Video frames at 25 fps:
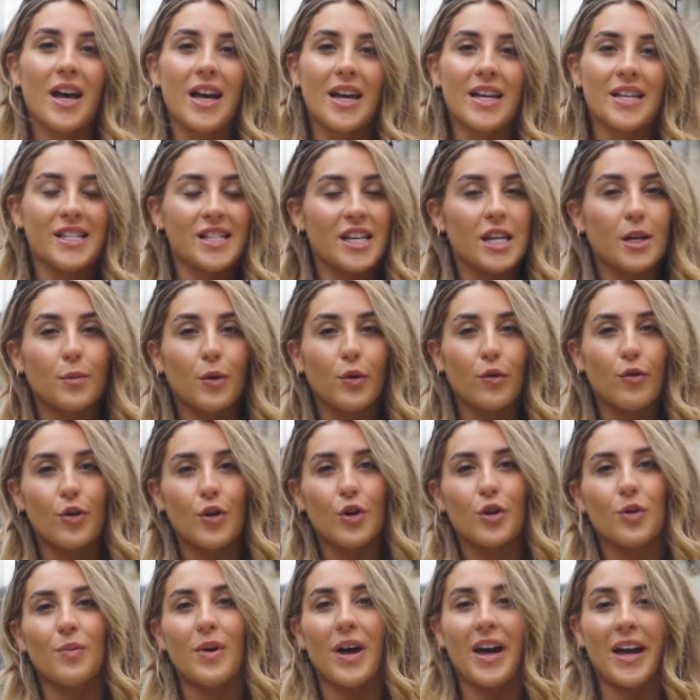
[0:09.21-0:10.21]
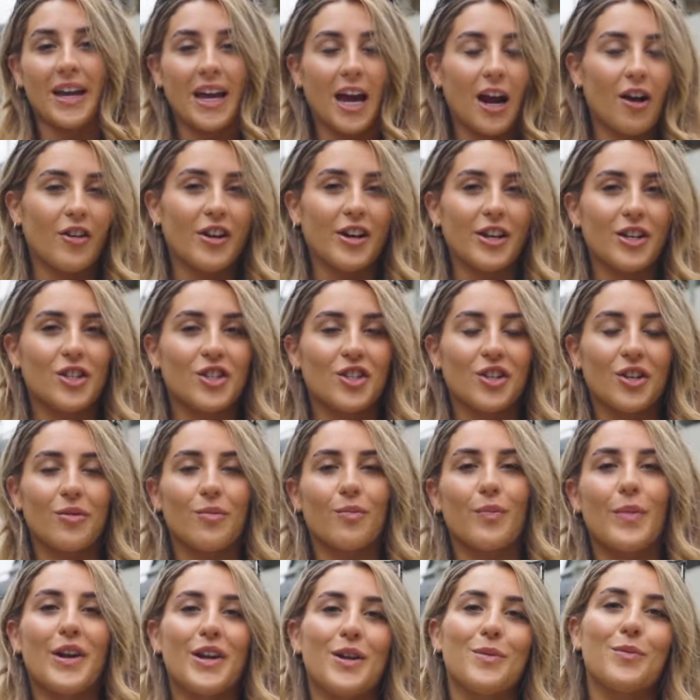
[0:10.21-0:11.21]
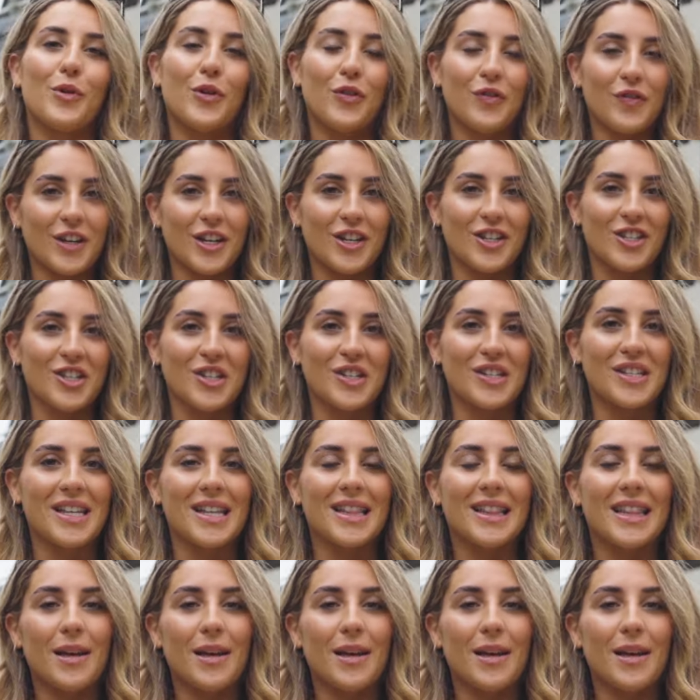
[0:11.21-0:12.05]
a cinema room, a garage, and many more features.